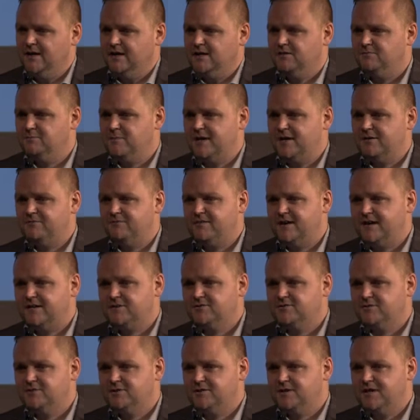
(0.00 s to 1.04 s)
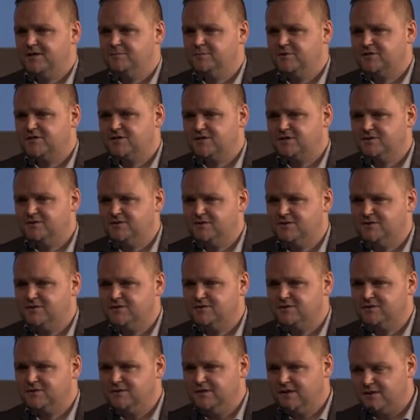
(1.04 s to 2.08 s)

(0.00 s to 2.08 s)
of Manufactured Nanomaterials,